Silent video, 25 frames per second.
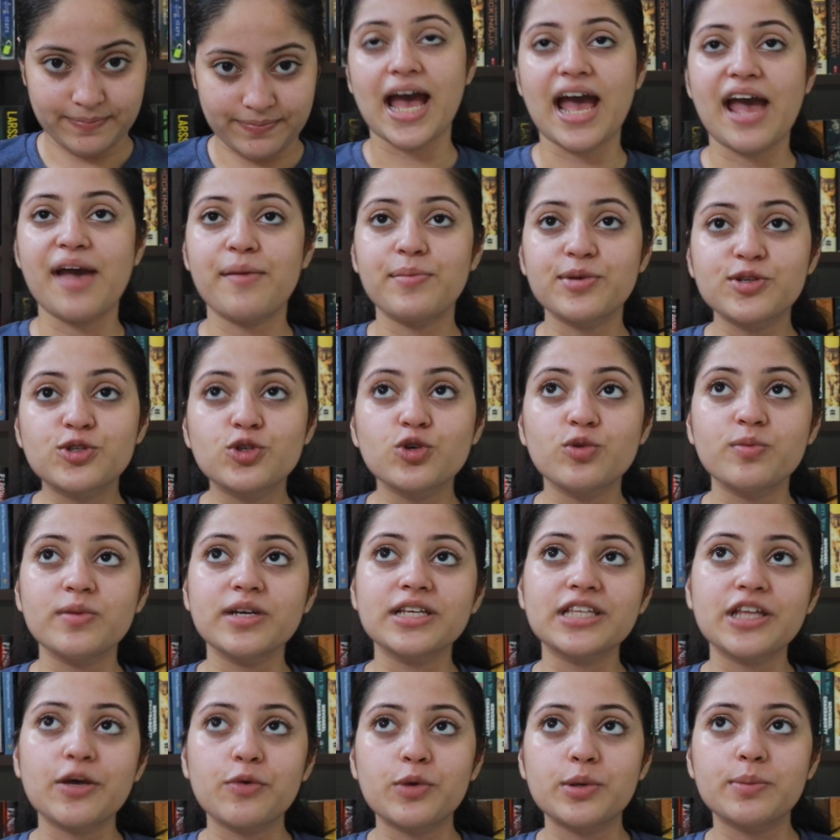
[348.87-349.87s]
I am
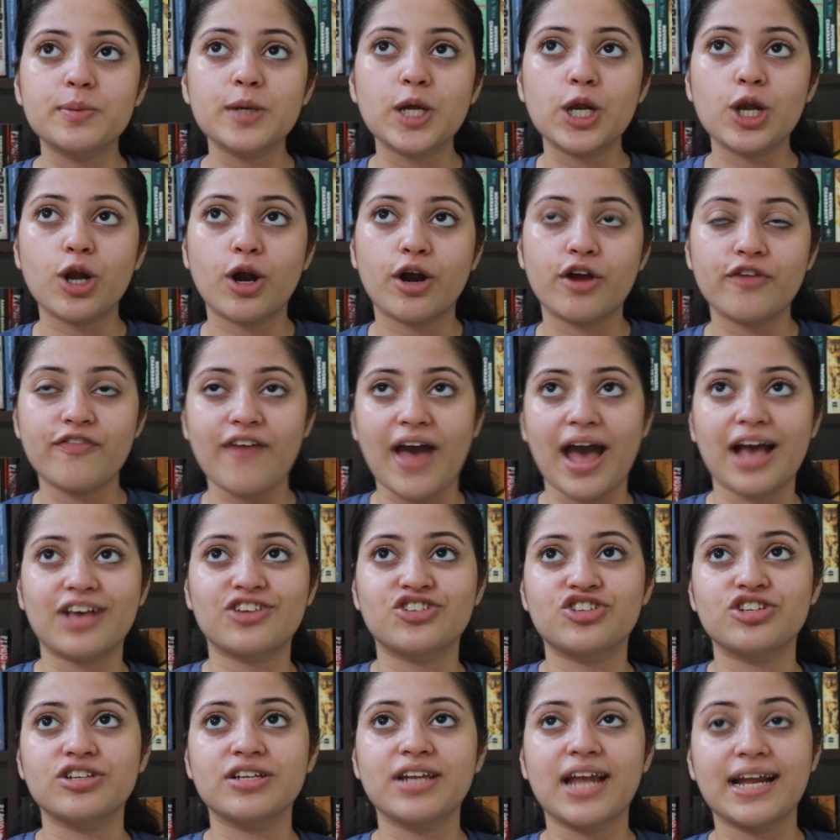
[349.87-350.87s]
assuming there would be a lot of
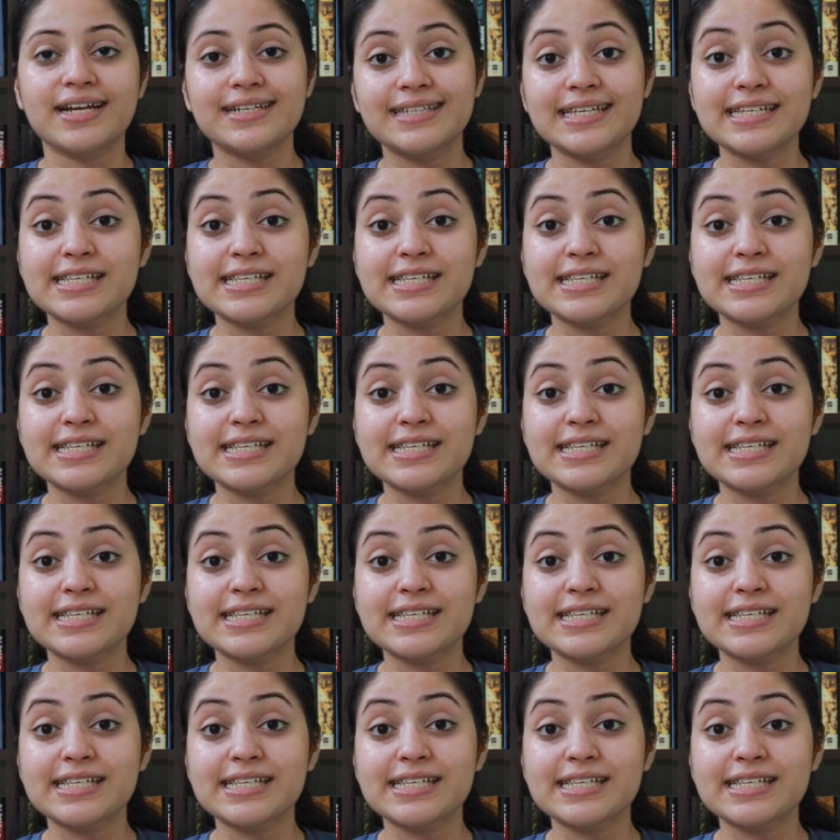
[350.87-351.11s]
action and